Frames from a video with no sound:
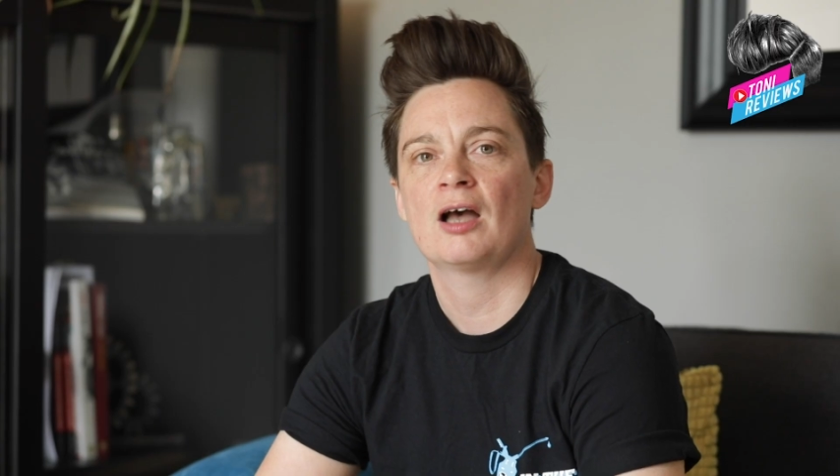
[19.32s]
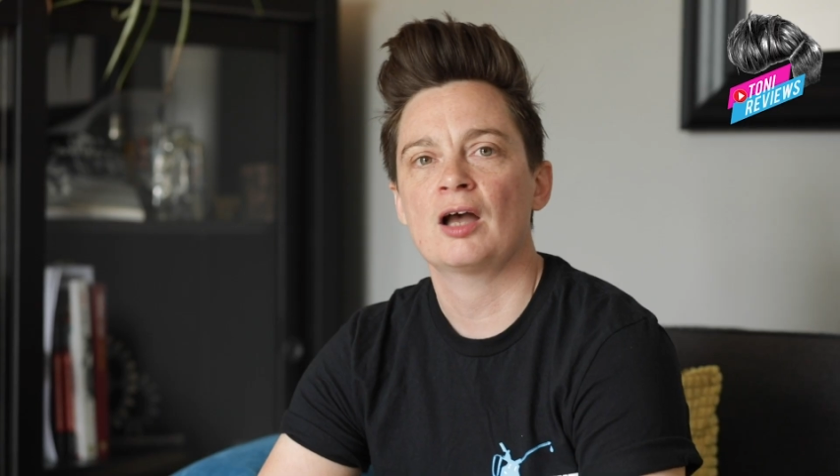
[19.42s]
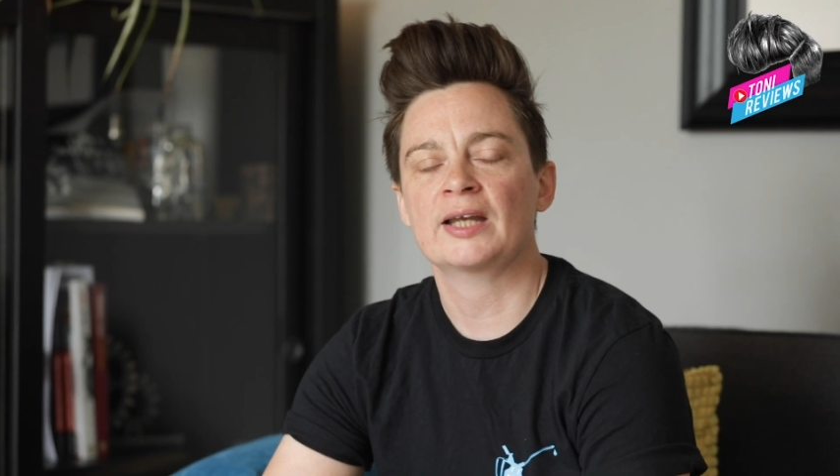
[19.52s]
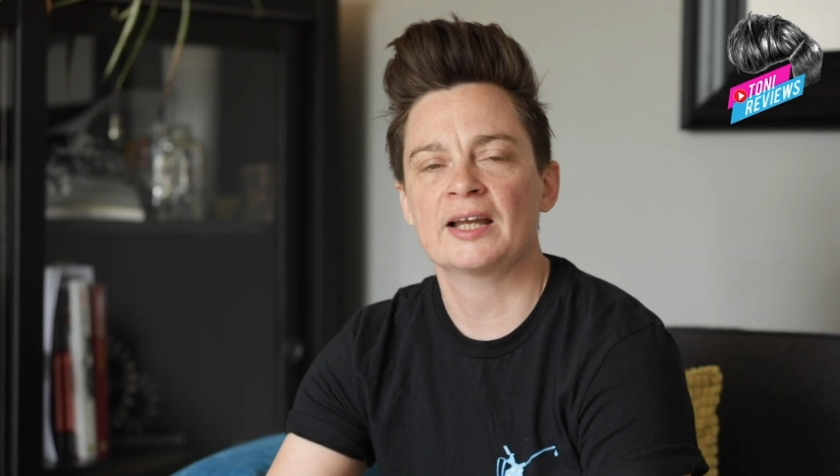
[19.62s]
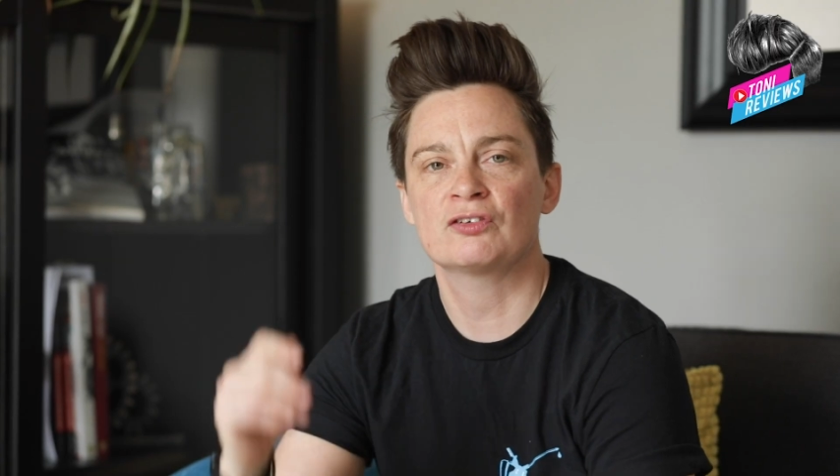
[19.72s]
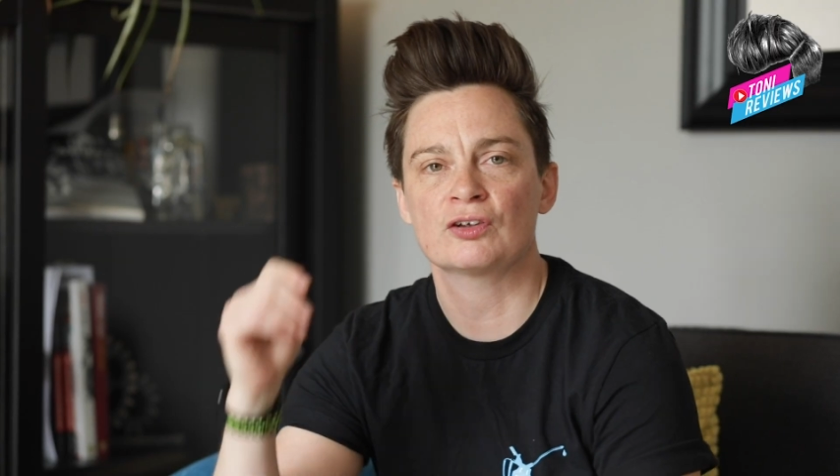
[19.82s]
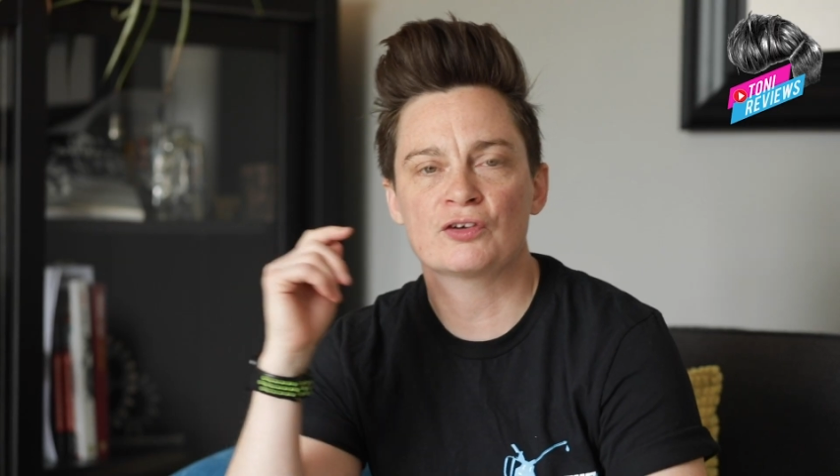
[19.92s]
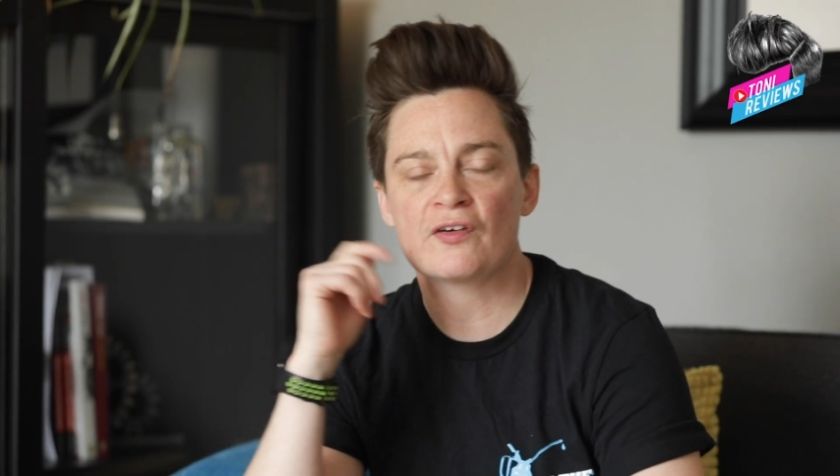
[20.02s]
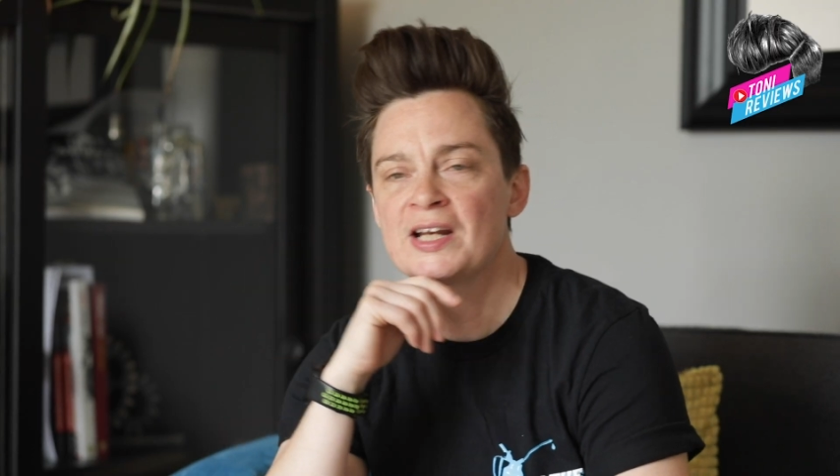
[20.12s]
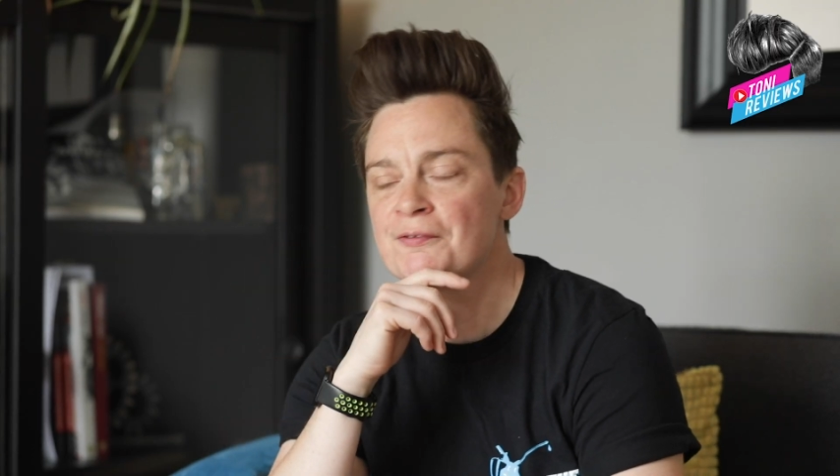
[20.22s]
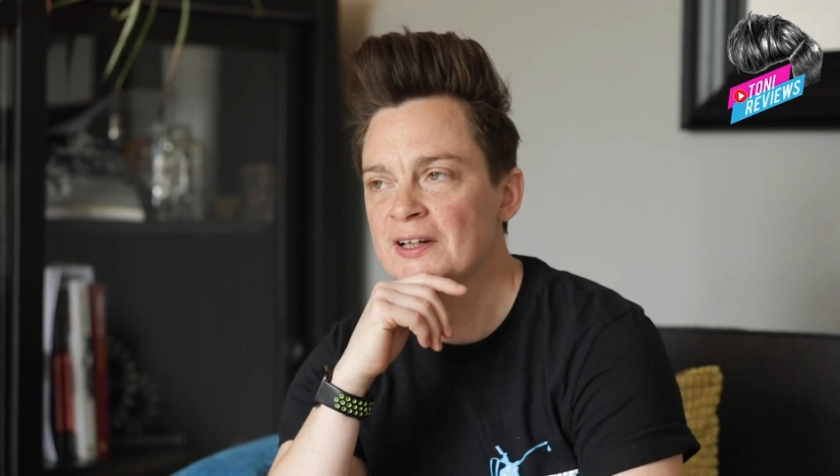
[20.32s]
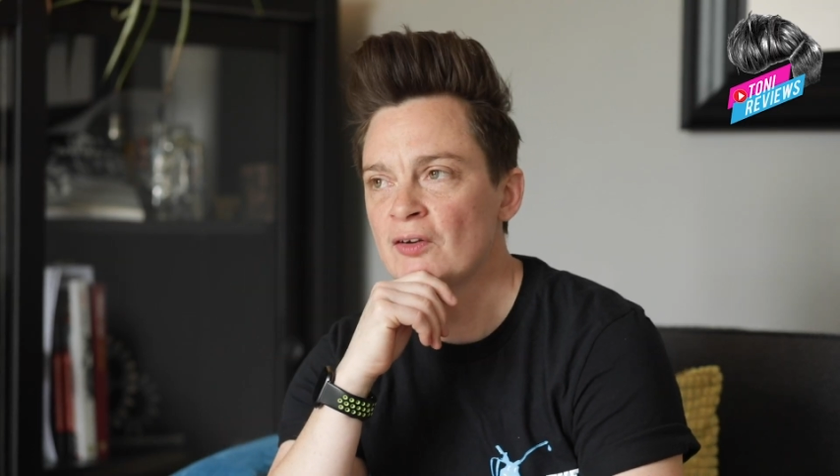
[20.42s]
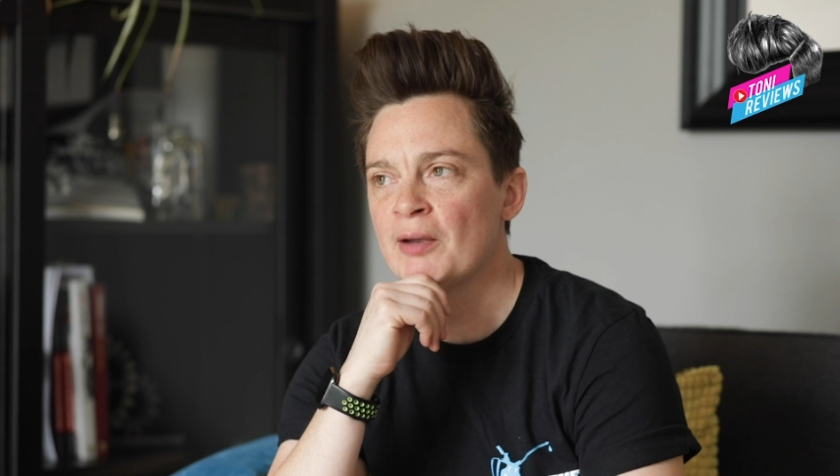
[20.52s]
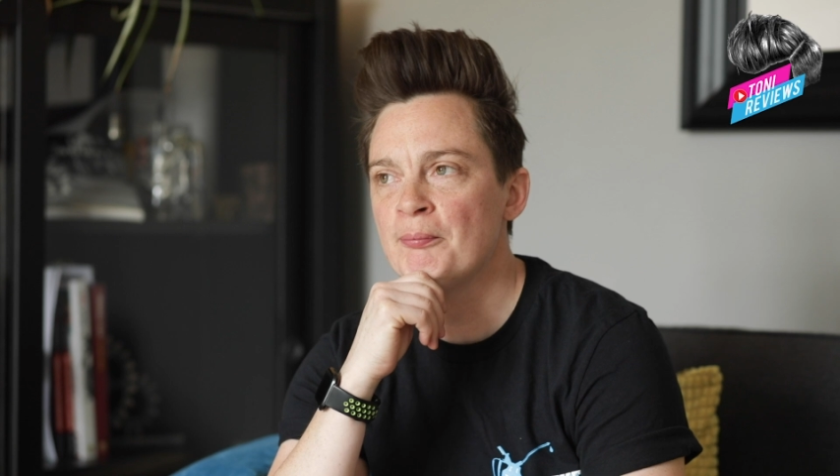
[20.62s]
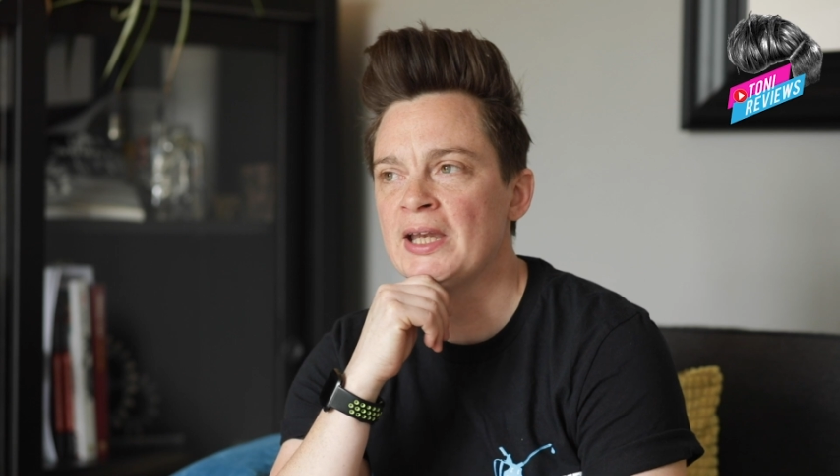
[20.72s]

Okay, so if you're anything like